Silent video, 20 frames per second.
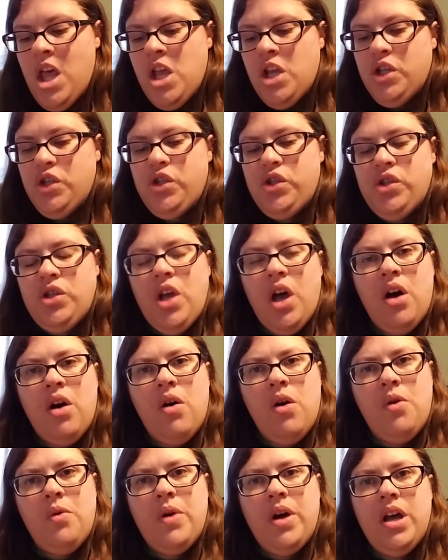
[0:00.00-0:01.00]

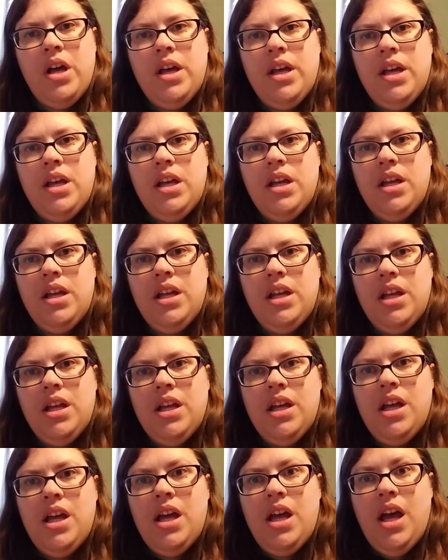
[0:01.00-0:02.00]
so
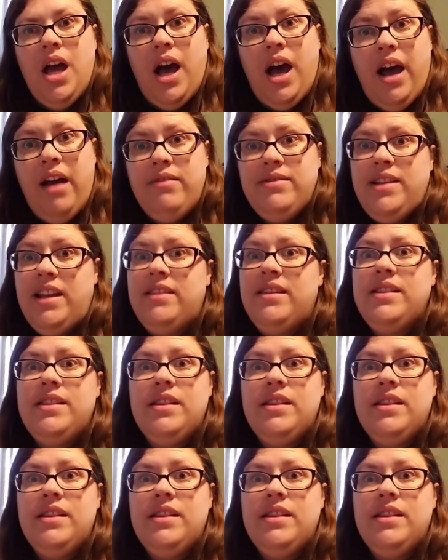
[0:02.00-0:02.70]
I was like, this